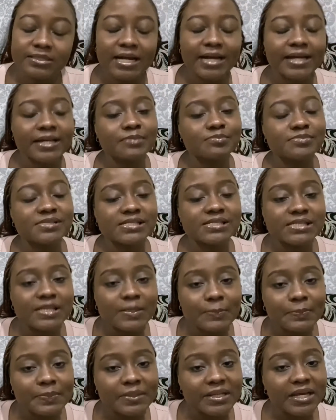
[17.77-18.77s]
I am
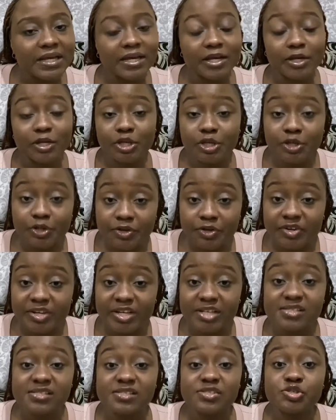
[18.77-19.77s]
simply a
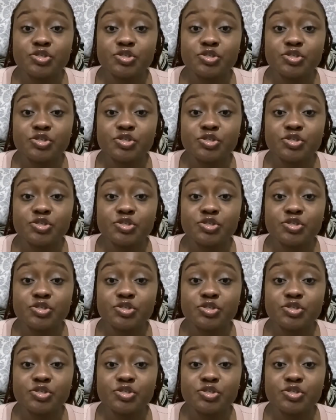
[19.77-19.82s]
curious